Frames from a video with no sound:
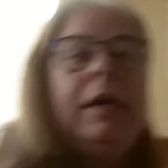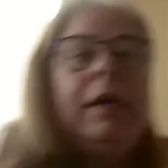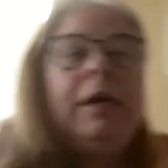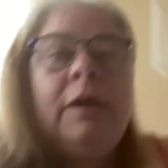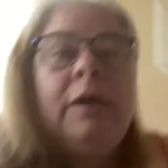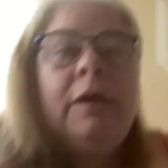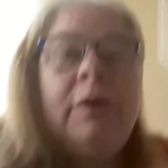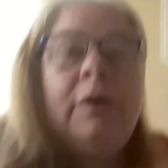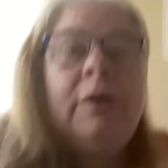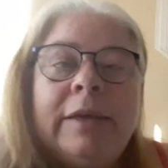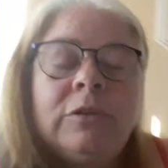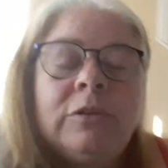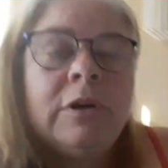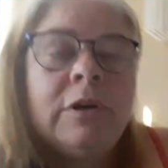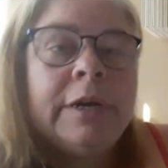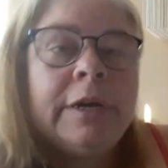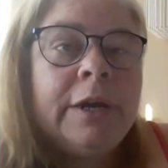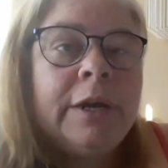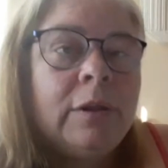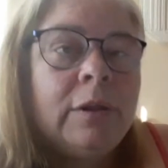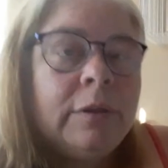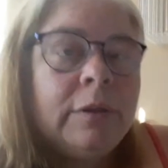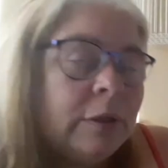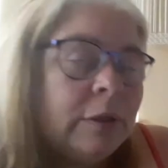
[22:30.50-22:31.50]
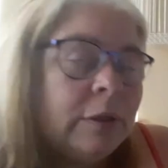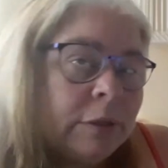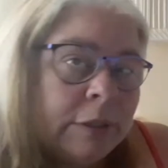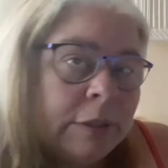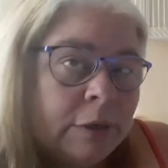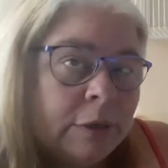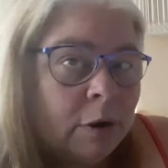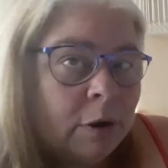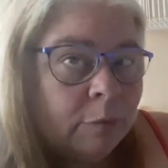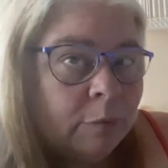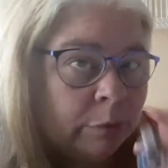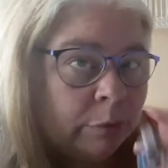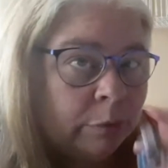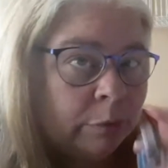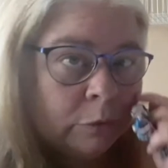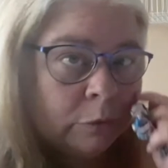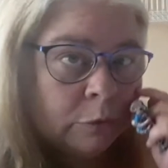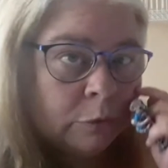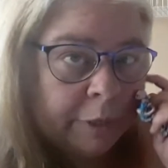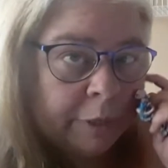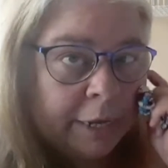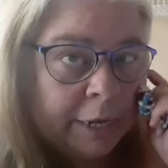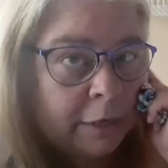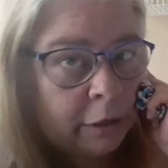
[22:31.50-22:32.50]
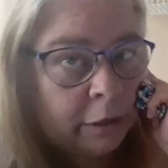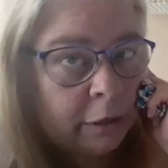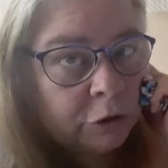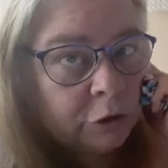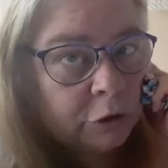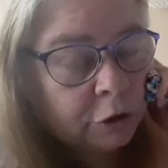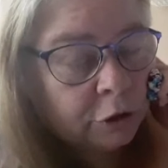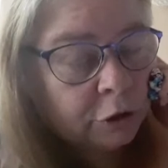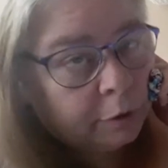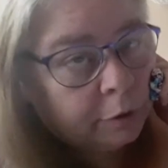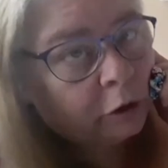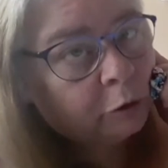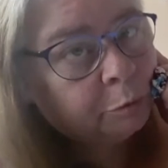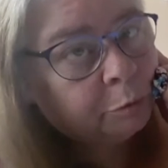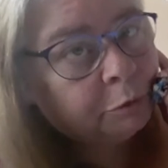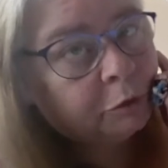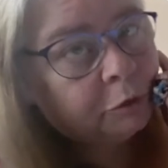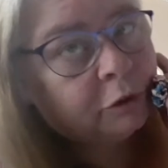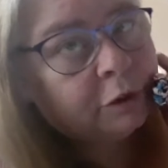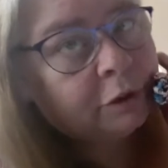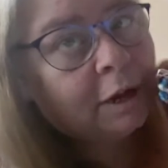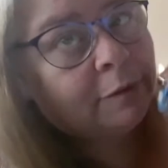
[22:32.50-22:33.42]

Okay, sorry y'all. There are rules. We cannot show the hospital staff